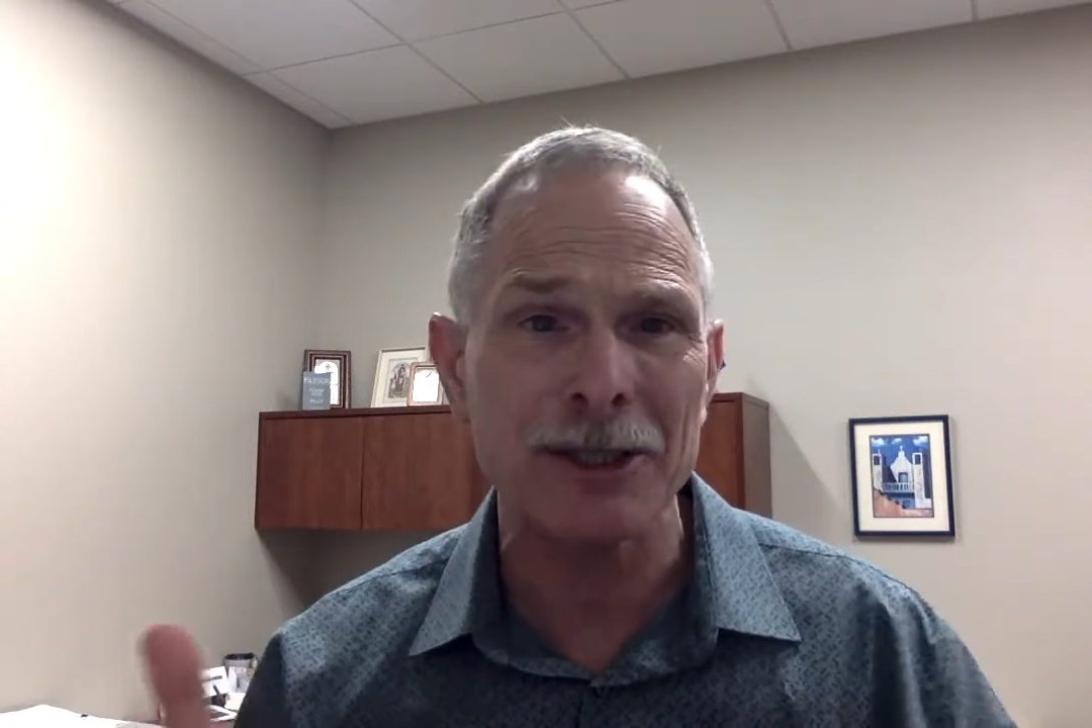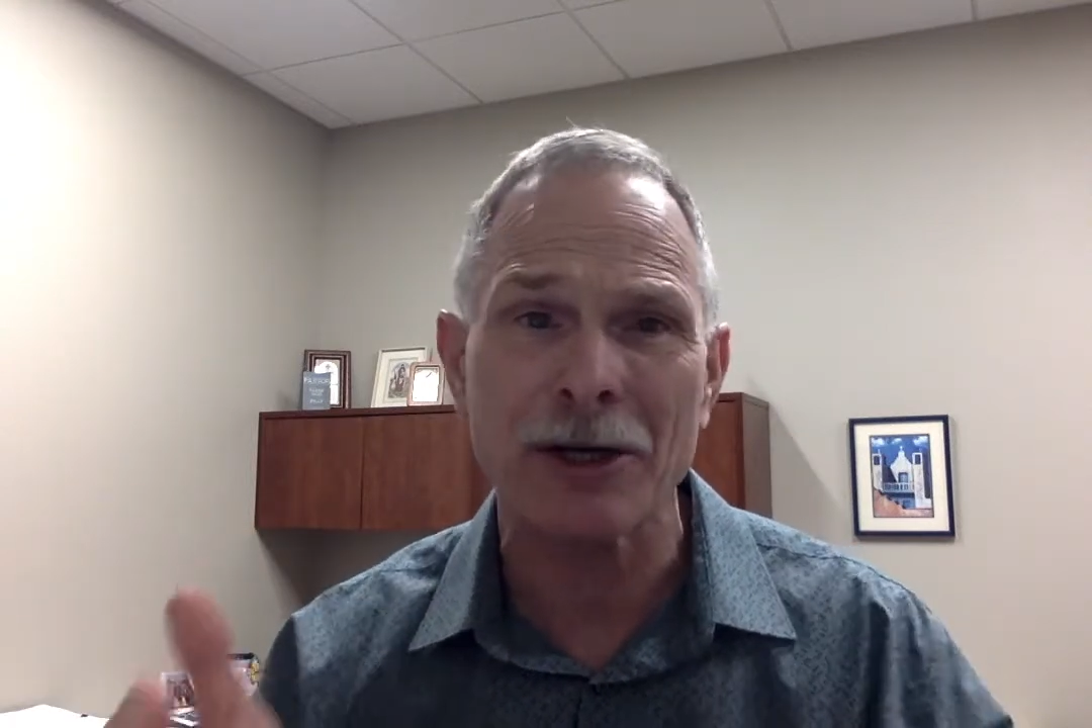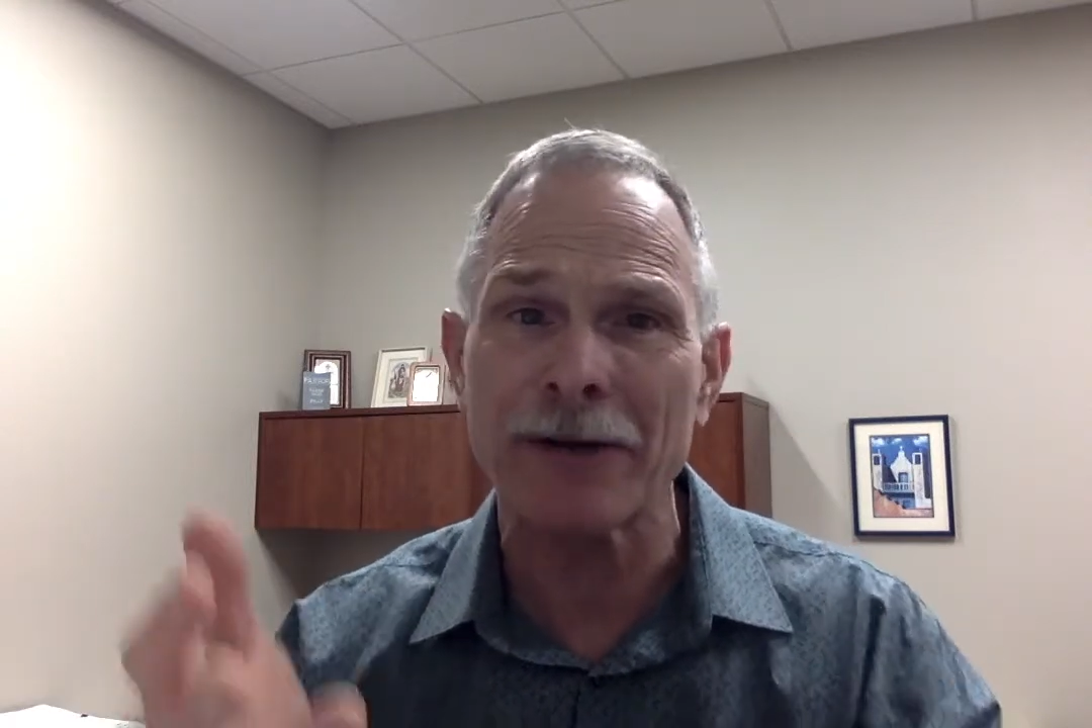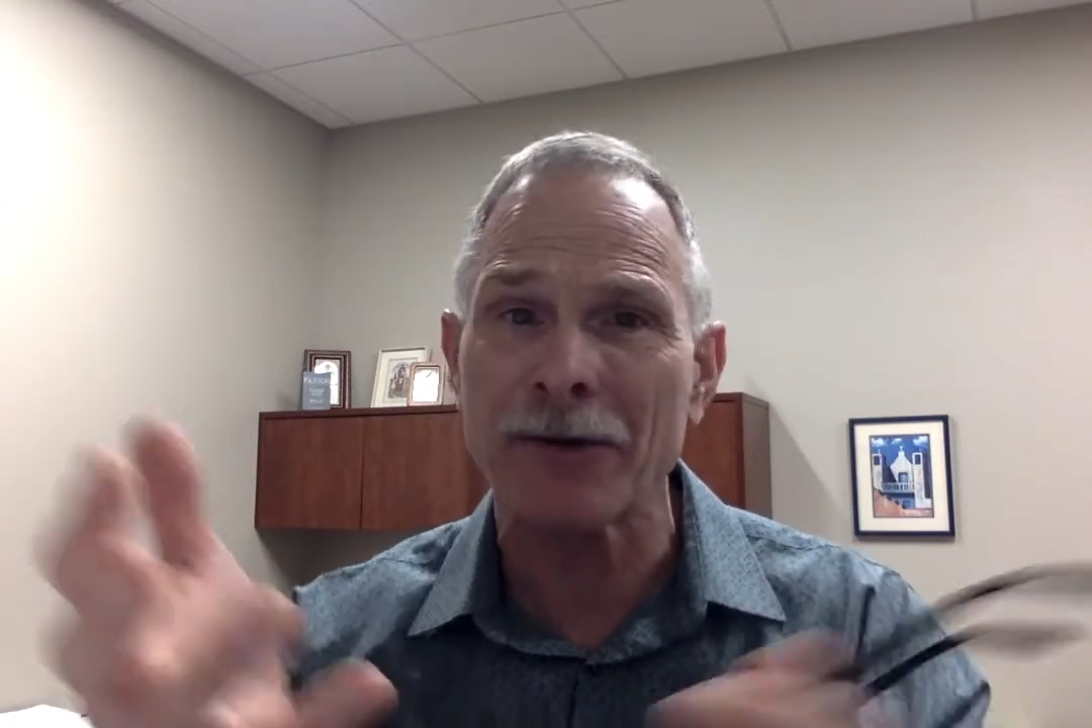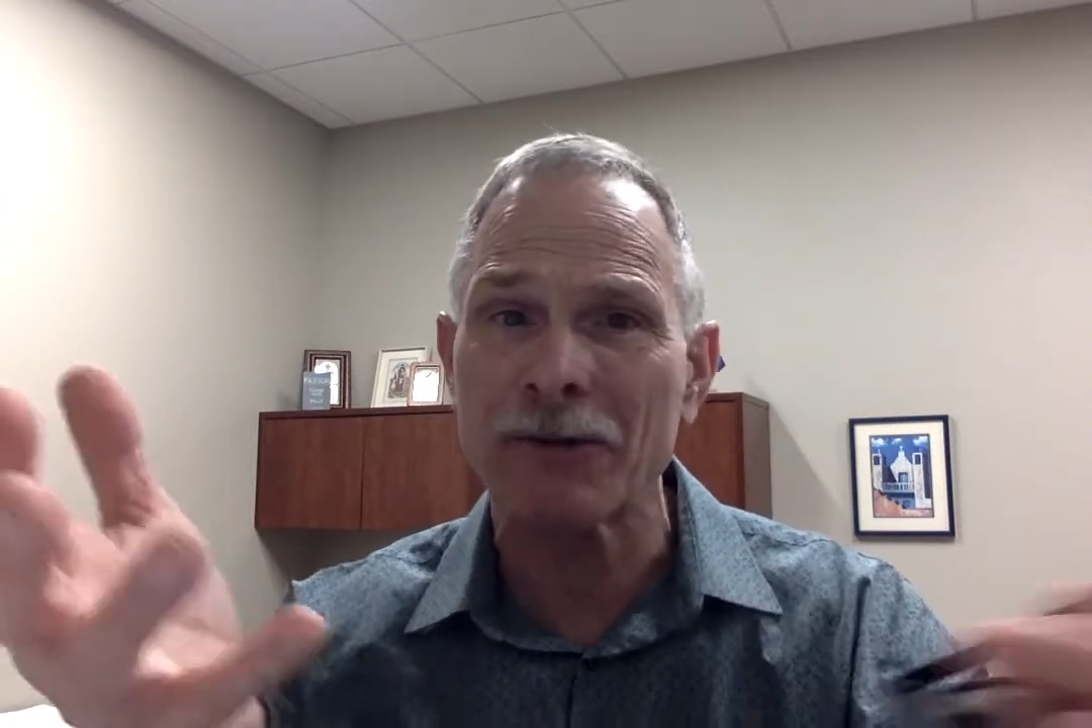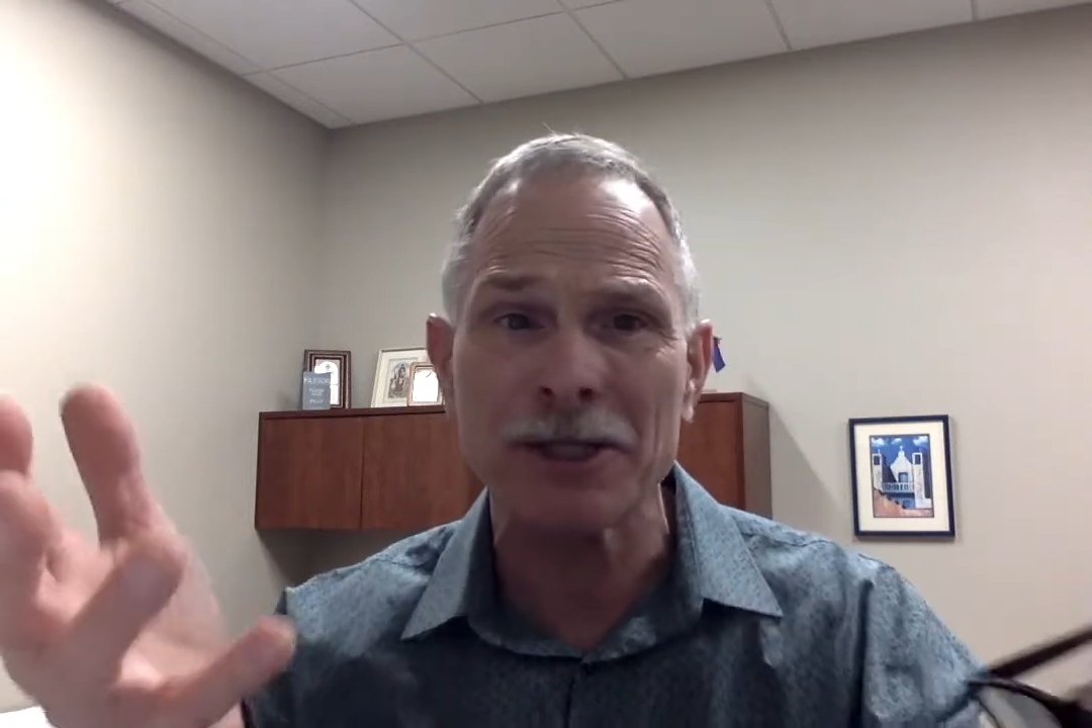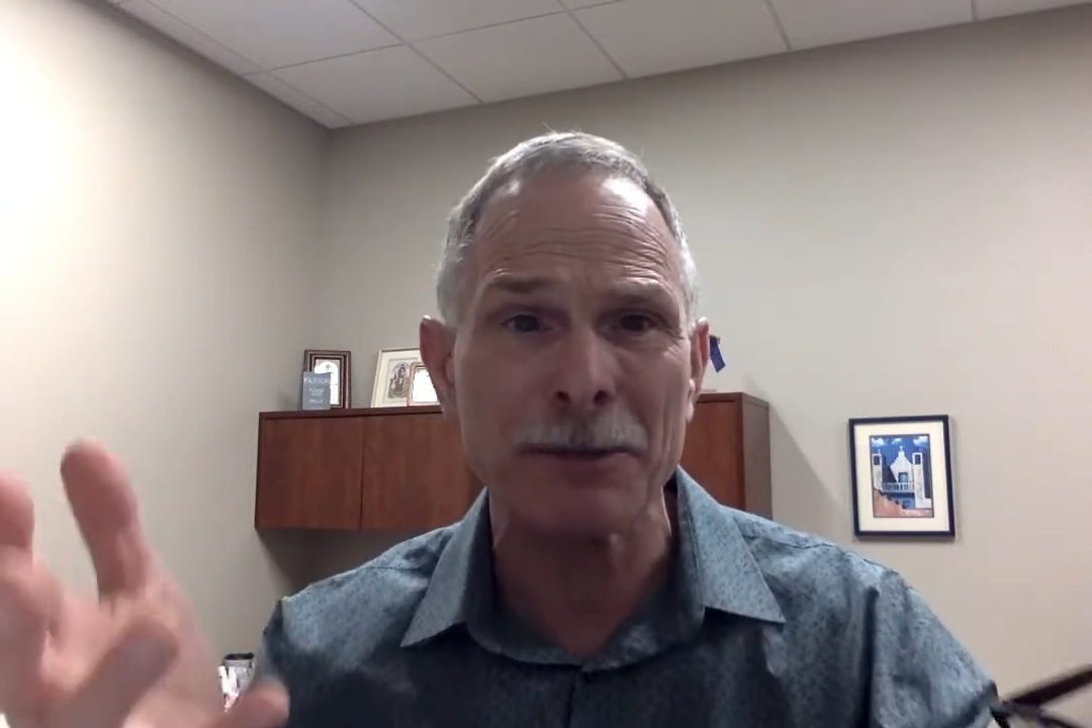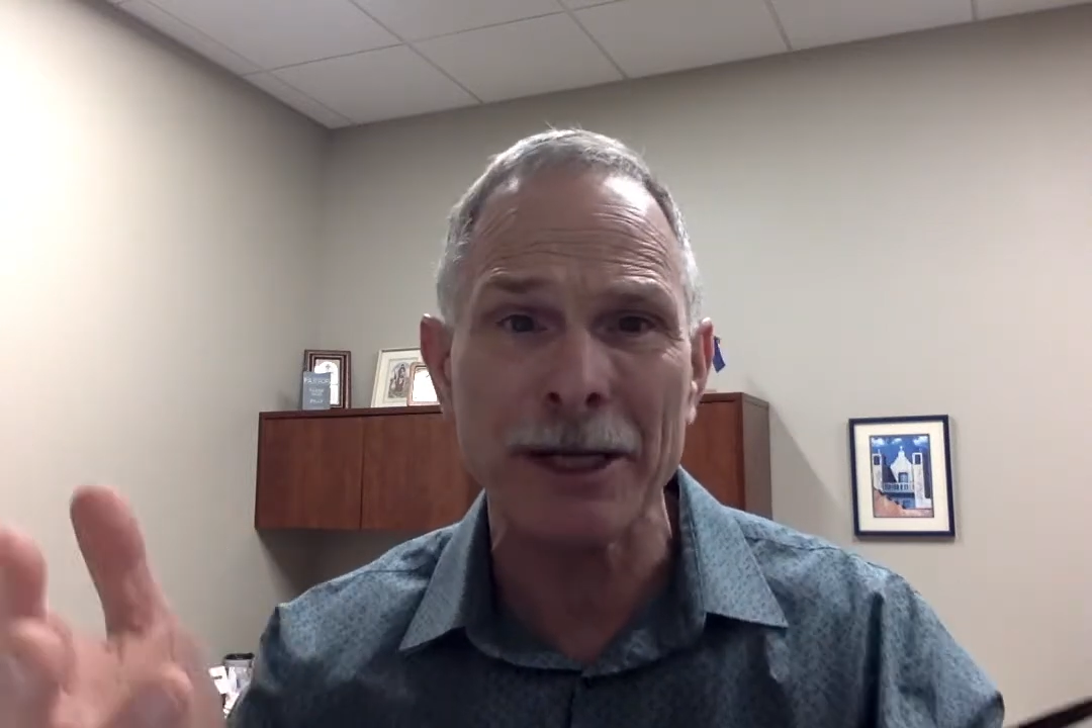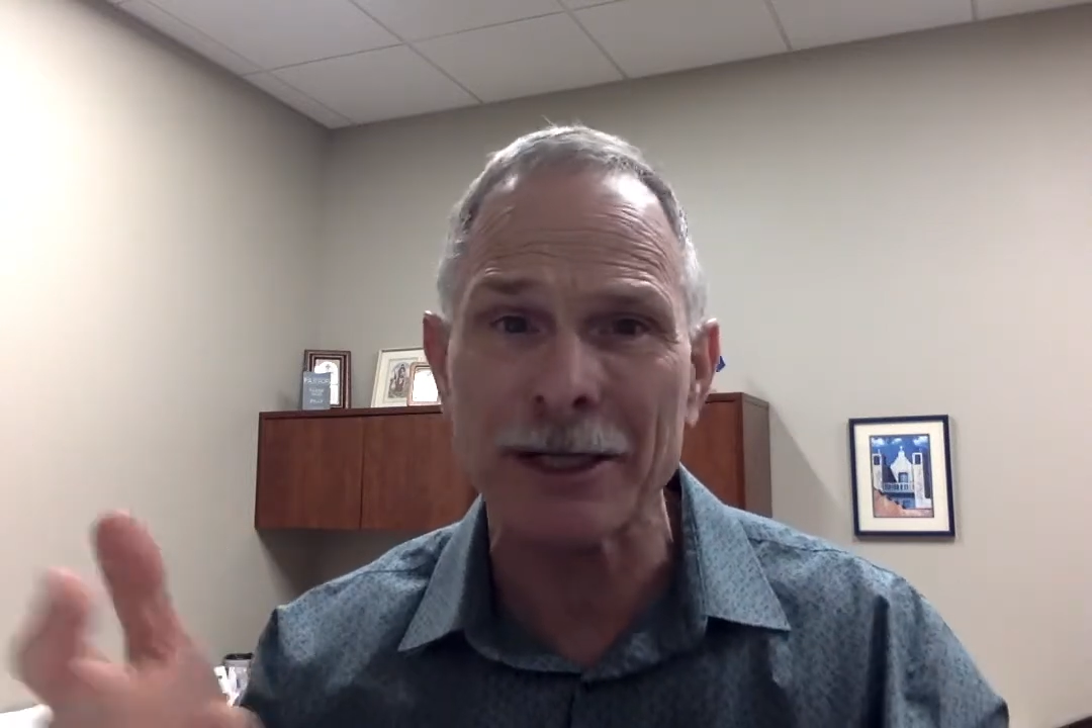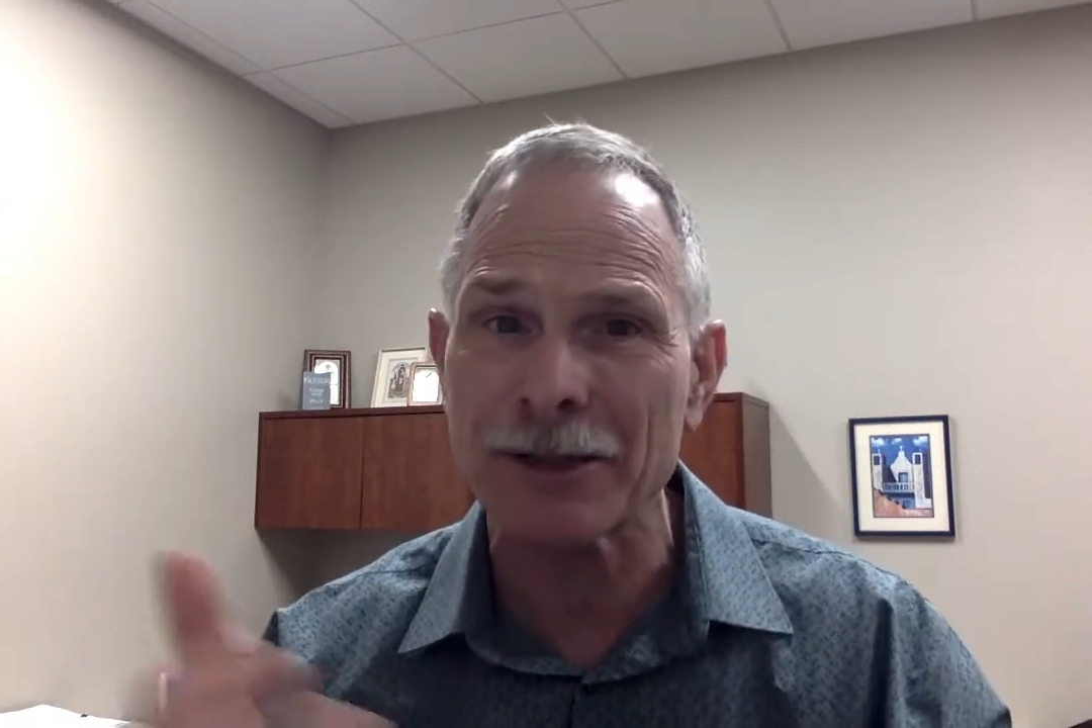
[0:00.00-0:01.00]
It's harder for a rich
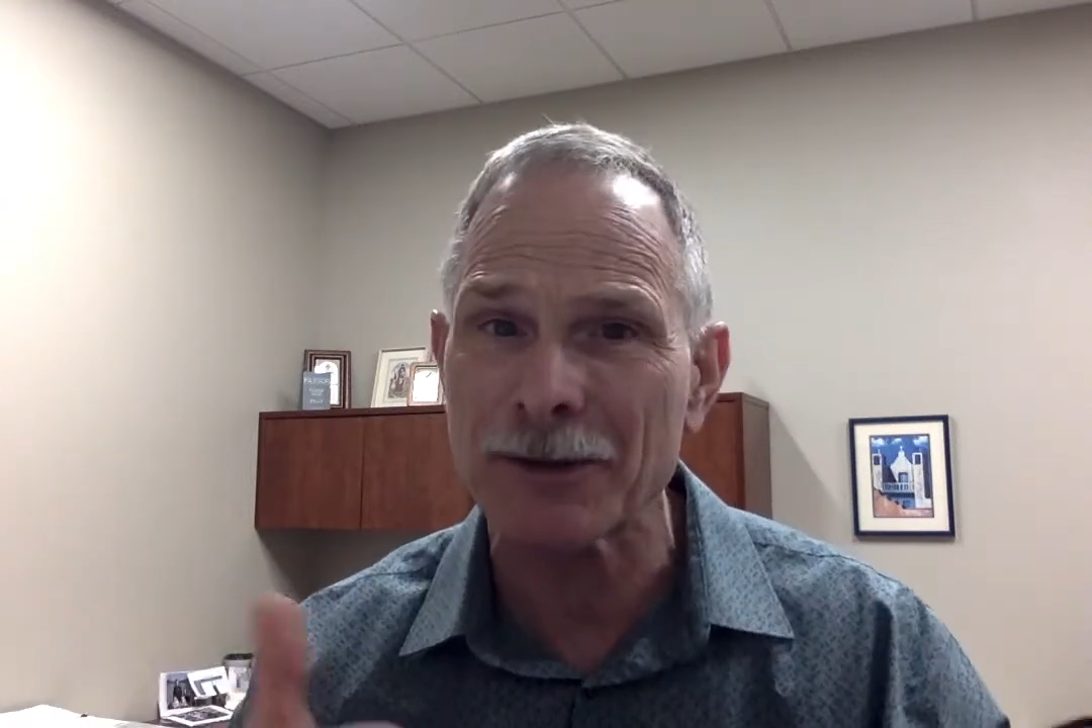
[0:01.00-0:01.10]
man to get